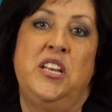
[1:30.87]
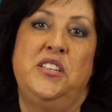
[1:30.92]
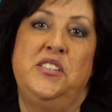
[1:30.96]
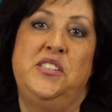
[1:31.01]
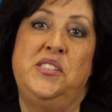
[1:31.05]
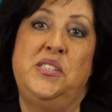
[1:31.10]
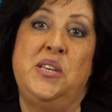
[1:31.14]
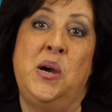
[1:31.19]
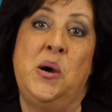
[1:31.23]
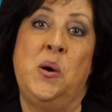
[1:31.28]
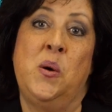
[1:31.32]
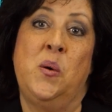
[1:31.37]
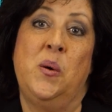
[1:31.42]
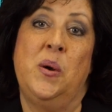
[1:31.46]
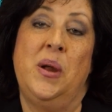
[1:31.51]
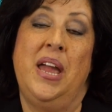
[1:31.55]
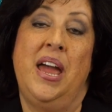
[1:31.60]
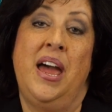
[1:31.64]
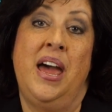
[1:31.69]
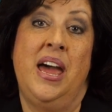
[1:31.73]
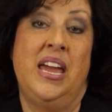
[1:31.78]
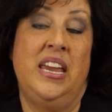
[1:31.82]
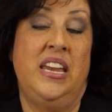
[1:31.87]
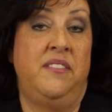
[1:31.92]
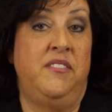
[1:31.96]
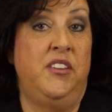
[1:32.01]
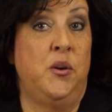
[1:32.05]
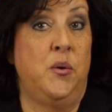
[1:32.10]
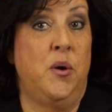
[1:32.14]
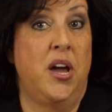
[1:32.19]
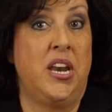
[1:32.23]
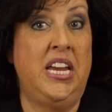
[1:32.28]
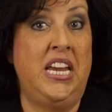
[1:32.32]
So uh, if
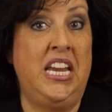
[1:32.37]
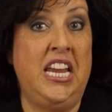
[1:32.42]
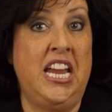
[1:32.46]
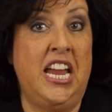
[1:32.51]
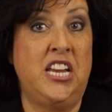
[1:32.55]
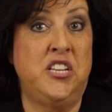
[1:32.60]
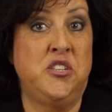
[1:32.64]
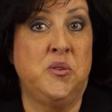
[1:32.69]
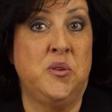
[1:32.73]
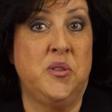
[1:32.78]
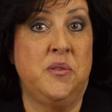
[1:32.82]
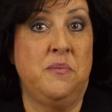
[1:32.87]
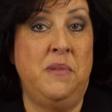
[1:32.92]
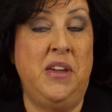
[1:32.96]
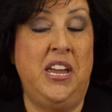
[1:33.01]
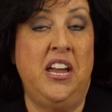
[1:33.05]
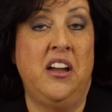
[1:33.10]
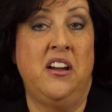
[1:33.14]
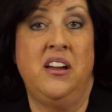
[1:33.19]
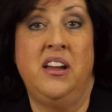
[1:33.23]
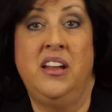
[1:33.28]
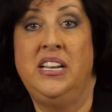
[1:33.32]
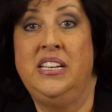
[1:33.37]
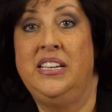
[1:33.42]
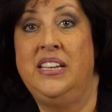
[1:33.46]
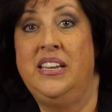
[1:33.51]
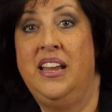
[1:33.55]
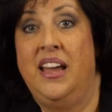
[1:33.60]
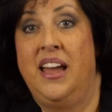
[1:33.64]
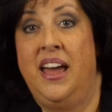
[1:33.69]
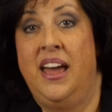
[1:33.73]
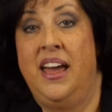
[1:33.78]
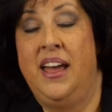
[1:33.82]
you want to engage with me
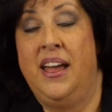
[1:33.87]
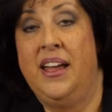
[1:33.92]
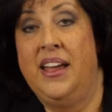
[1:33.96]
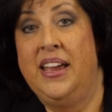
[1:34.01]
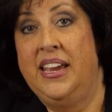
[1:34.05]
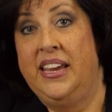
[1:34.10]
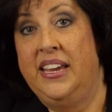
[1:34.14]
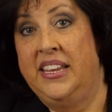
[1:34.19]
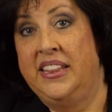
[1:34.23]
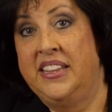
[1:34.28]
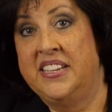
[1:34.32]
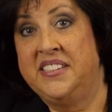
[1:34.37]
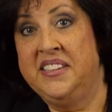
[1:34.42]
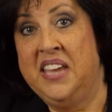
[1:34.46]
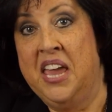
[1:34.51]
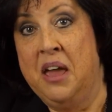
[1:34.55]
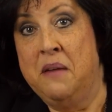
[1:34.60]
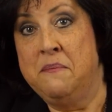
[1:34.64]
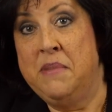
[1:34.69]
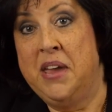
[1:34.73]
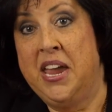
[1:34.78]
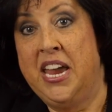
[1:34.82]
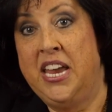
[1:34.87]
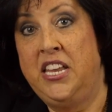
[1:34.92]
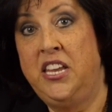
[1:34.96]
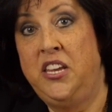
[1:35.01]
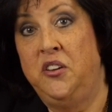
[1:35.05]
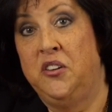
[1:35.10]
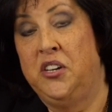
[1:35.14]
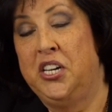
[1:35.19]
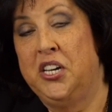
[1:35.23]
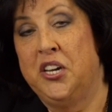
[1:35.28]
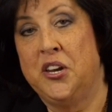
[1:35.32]
on uh, in this
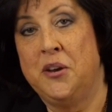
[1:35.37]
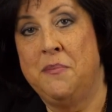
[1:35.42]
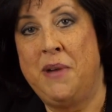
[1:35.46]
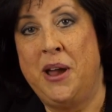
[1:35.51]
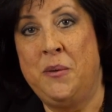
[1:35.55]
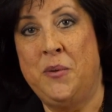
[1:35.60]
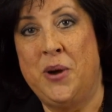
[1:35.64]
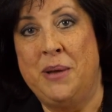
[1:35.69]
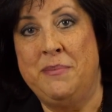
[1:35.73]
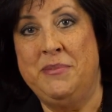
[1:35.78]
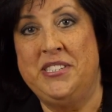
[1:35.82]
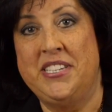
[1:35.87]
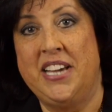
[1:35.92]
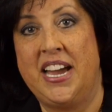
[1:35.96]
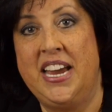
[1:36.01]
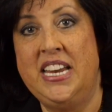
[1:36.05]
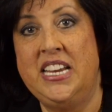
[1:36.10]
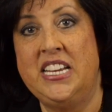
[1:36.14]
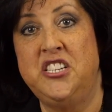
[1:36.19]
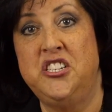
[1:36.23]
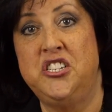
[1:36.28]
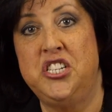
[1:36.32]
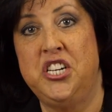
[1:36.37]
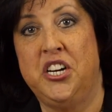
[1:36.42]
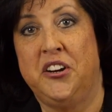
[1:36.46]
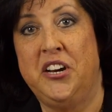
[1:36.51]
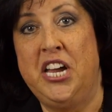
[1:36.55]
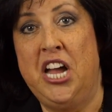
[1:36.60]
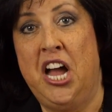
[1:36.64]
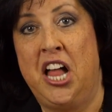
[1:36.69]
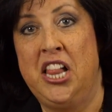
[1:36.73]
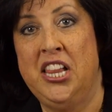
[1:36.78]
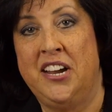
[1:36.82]
campaign, you can go to my website at
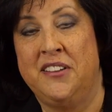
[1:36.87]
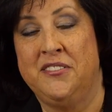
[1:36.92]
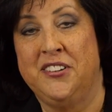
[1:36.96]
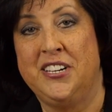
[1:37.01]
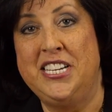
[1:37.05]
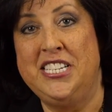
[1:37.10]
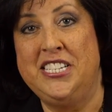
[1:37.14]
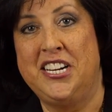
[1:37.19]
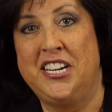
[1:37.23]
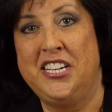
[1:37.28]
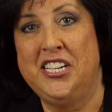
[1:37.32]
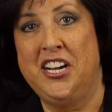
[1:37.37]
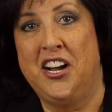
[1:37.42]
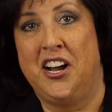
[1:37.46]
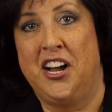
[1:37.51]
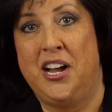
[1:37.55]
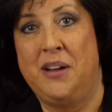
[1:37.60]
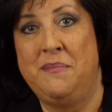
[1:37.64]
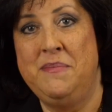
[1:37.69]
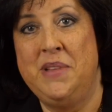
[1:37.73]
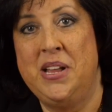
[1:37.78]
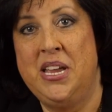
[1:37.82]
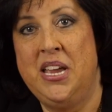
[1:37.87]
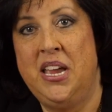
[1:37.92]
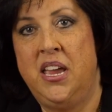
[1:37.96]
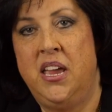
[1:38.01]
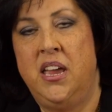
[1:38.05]
sherrie hall everett dot com.